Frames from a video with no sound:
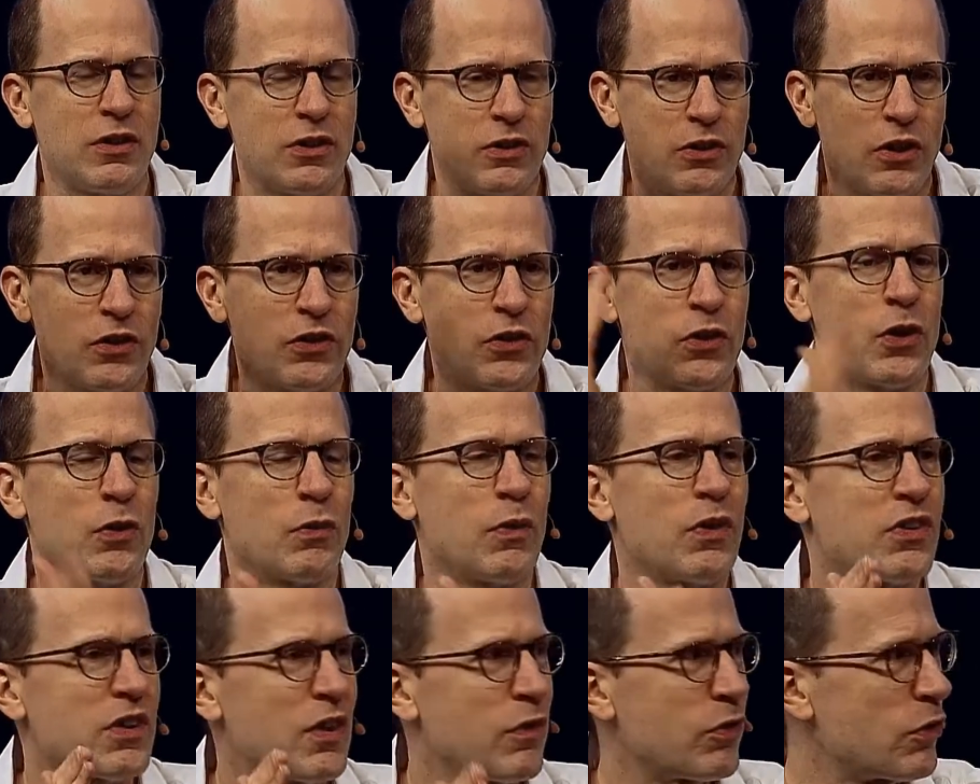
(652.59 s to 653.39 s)
You don't
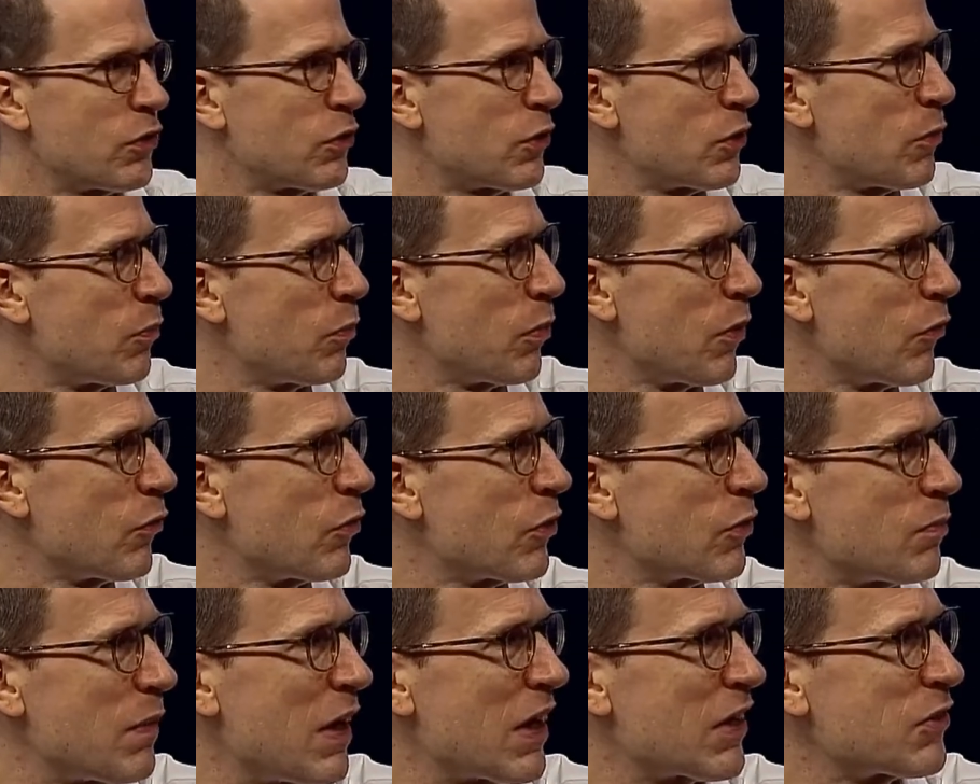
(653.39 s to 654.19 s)
always have to do the profit
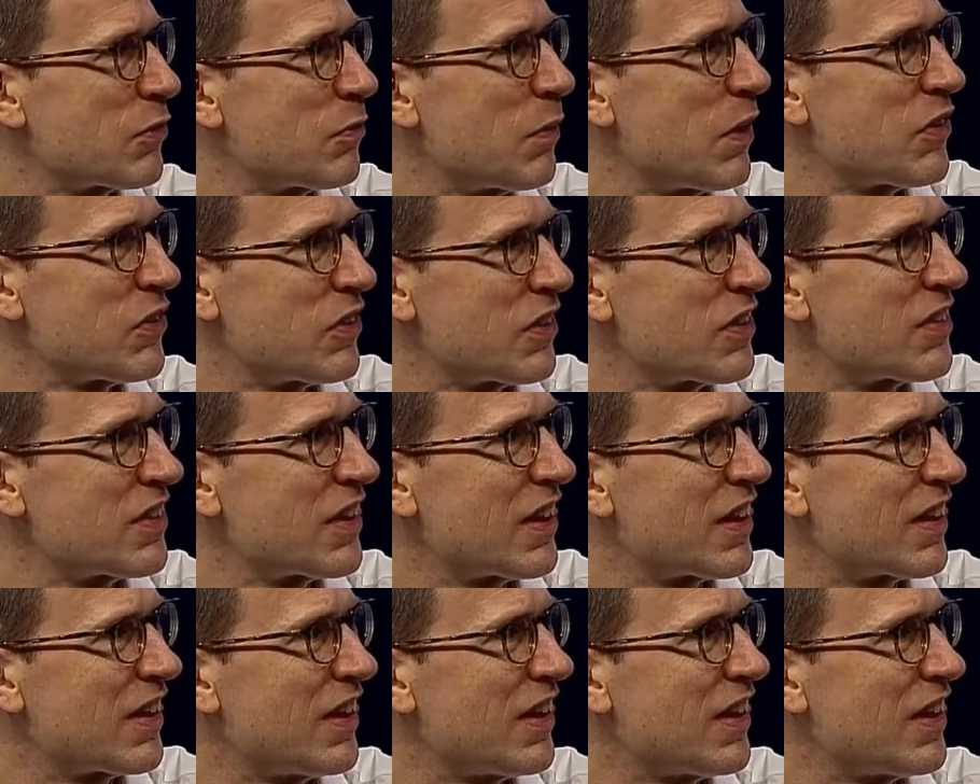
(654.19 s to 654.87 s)
maximizing thing,